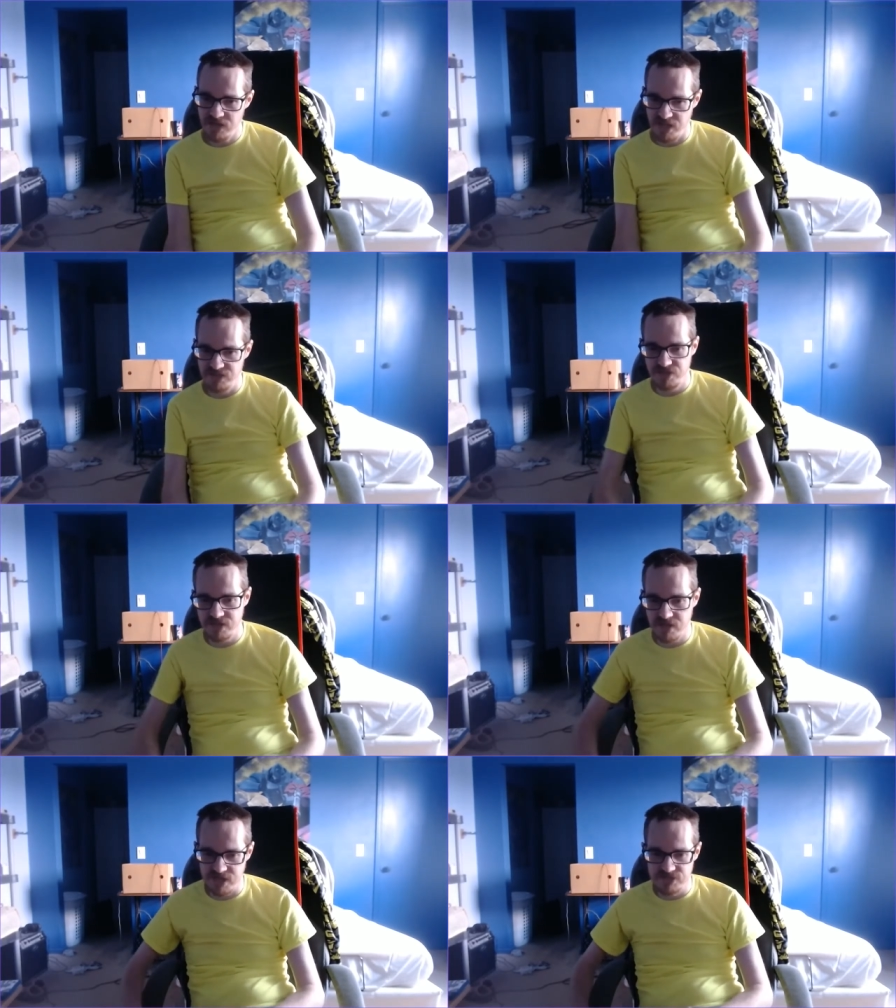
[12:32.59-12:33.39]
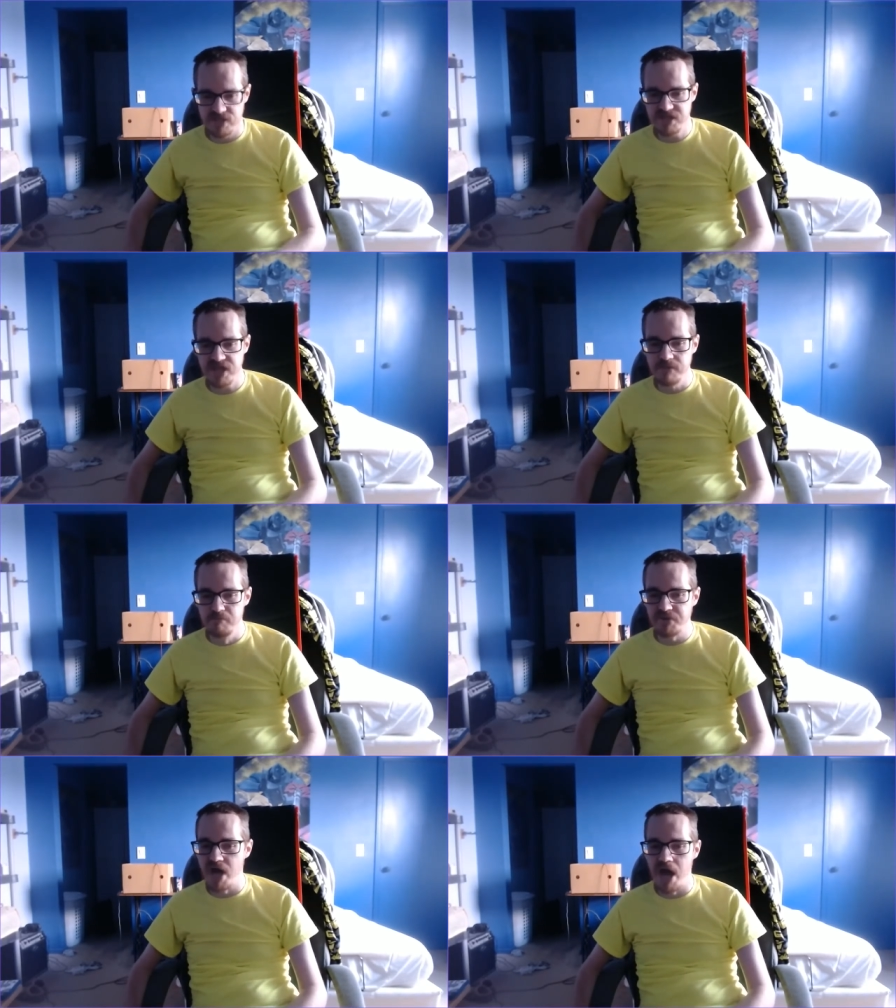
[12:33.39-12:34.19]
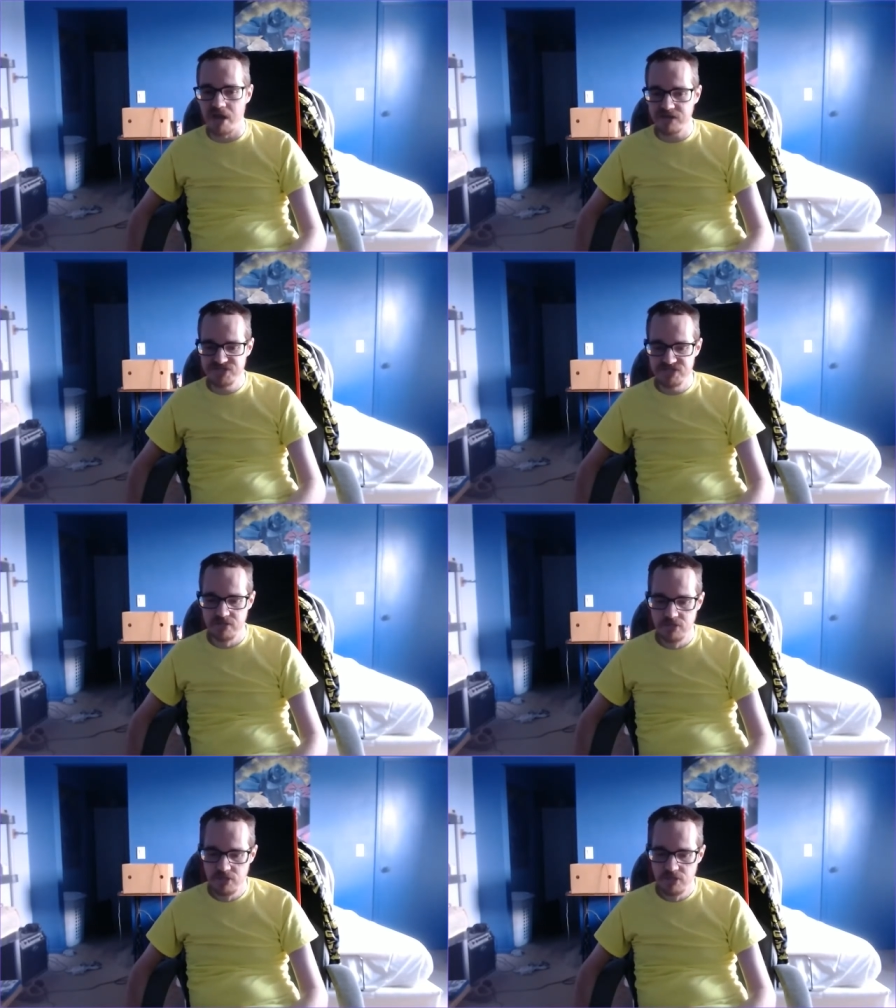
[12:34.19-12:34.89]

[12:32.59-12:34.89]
in the in the game box